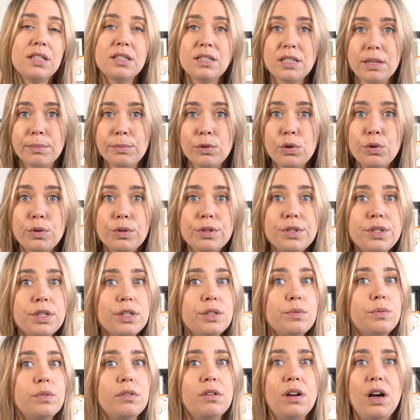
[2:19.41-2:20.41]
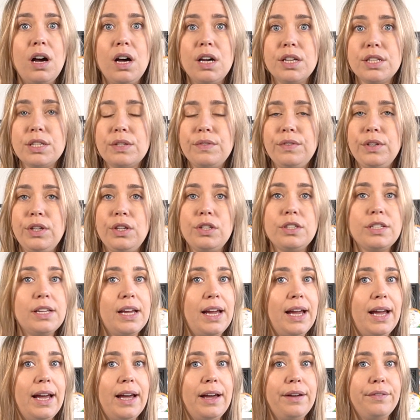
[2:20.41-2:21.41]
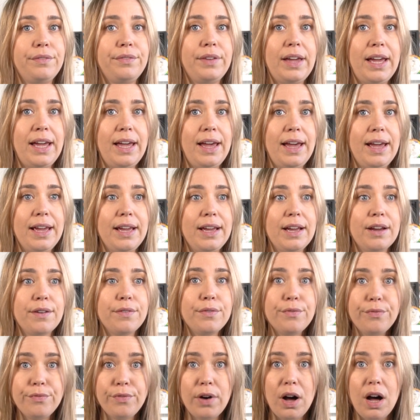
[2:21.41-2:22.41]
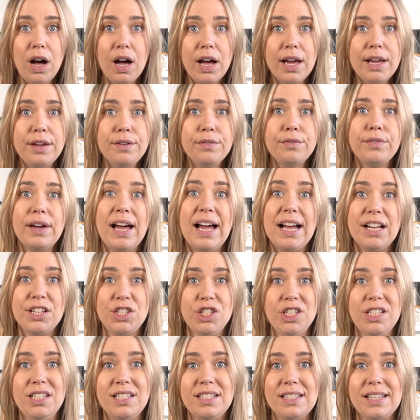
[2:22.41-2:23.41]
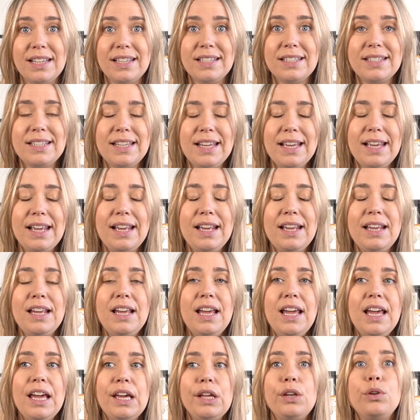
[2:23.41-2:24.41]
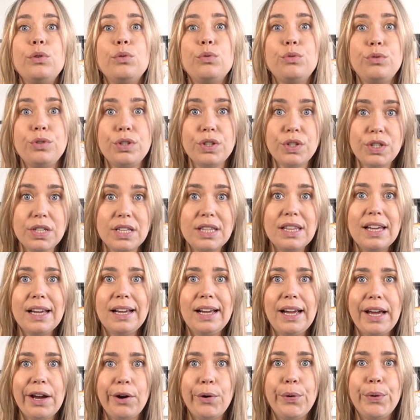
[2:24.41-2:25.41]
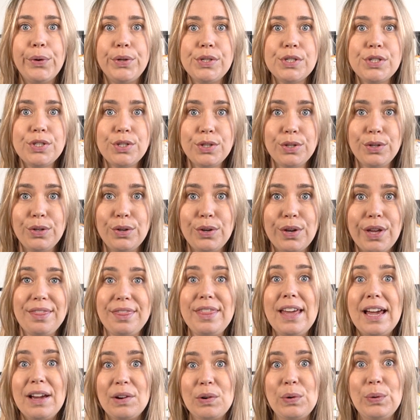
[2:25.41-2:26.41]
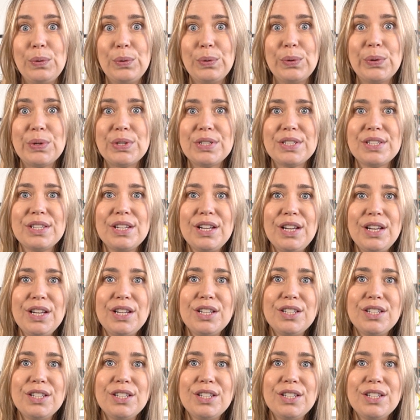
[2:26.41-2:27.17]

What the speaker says: Some courses will ask for you to have a 5 at GCSE in order to then get onto their course.